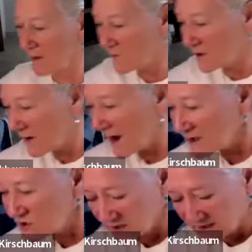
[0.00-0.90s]
you
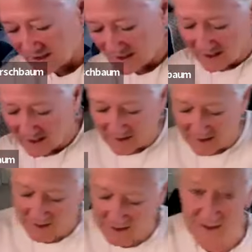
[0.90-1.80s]
actually
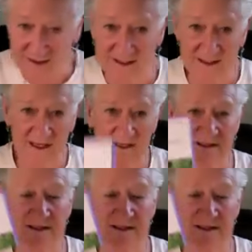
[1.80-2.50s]
get 6.